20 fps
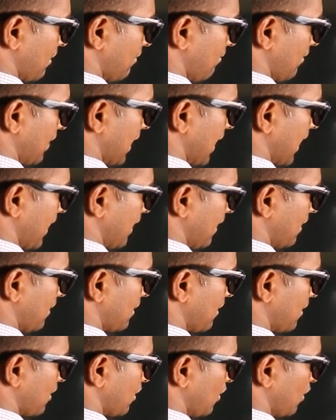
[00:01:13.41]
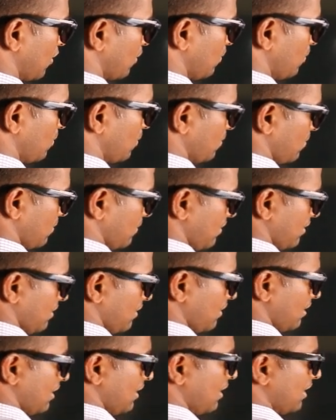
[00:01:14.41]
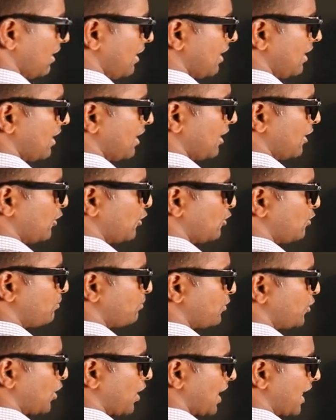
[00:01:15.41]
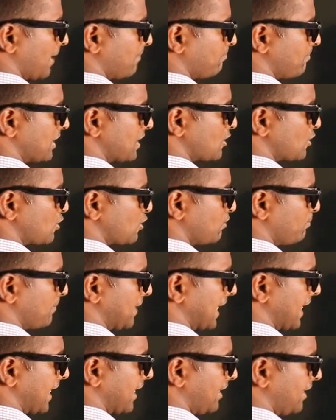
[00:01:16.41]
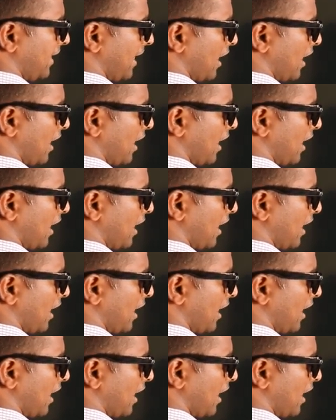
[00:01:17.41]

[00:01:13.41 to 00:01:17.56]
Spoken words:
we get 2. No more numbers to bring it